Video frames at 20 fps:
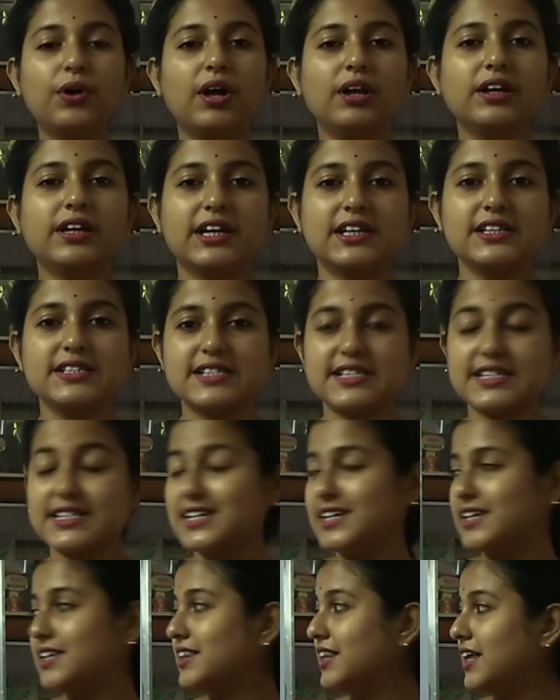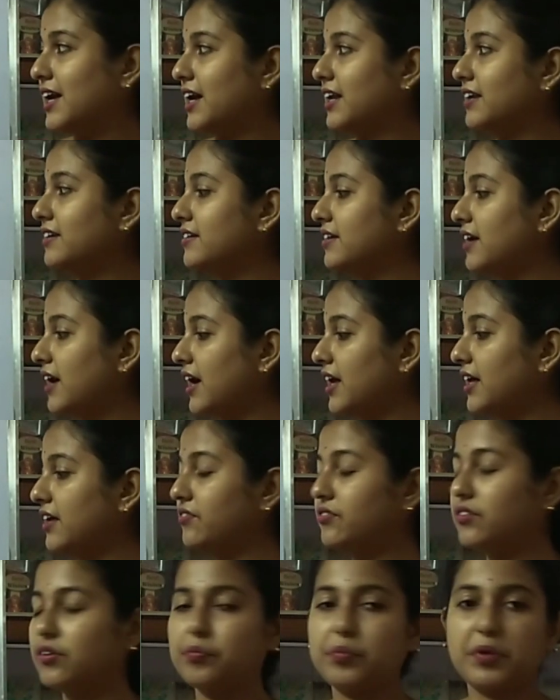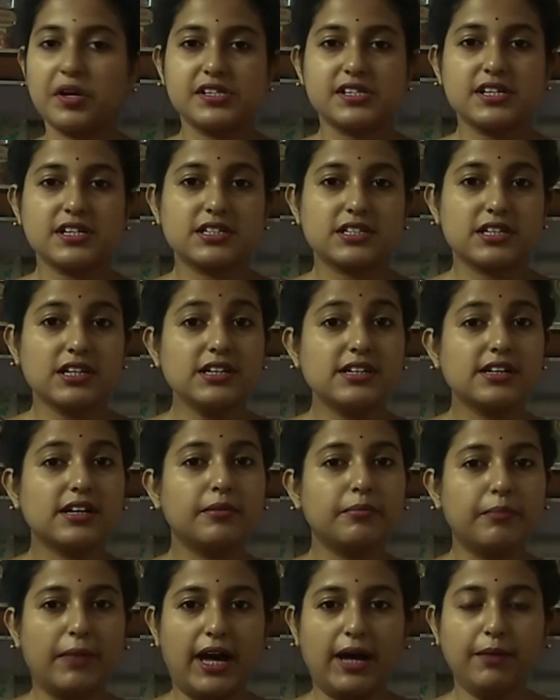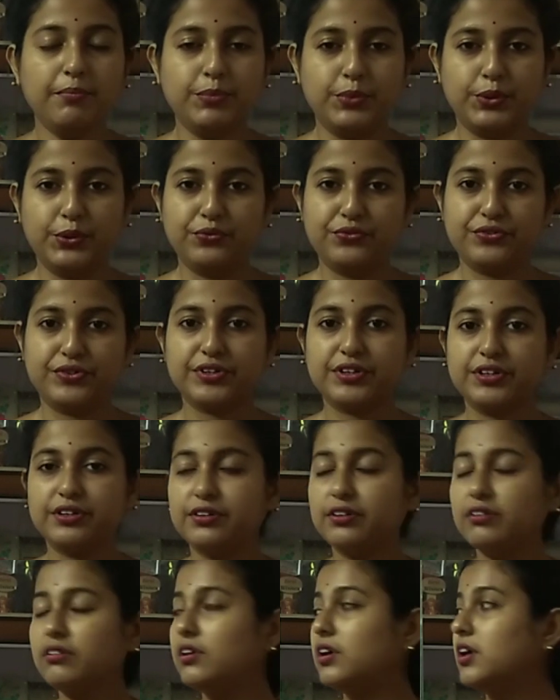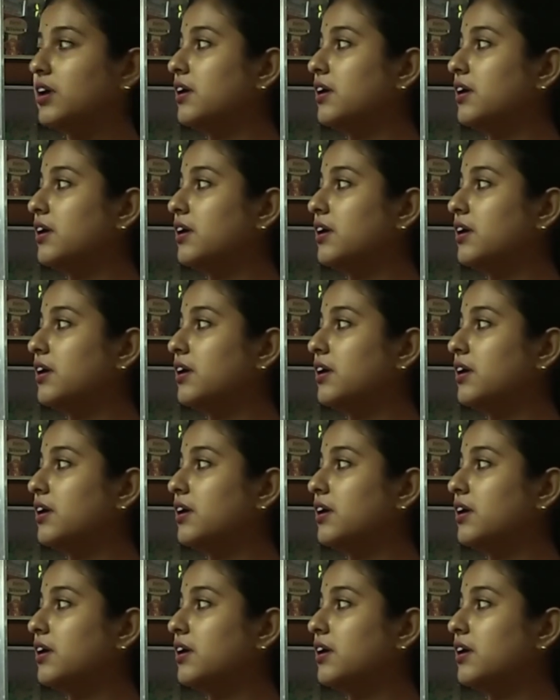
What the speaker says: all can see that I have represented a map over here,